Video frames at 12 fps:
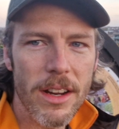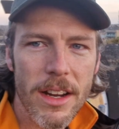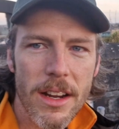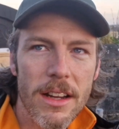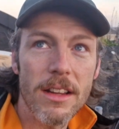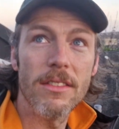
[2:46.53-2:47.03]

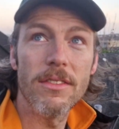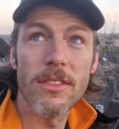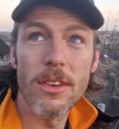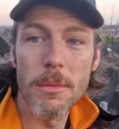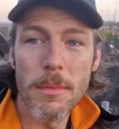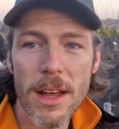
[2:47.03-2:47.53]
here
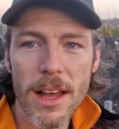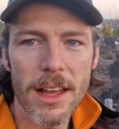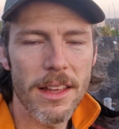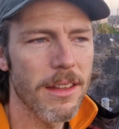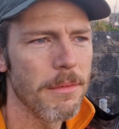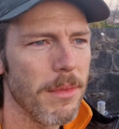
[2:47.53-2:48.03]
from
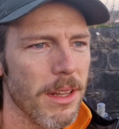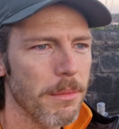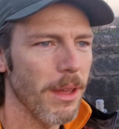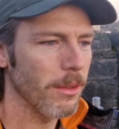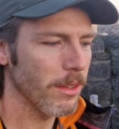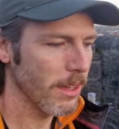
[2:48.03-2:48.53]

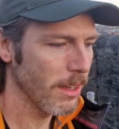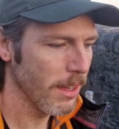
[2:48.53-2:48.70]
Millmount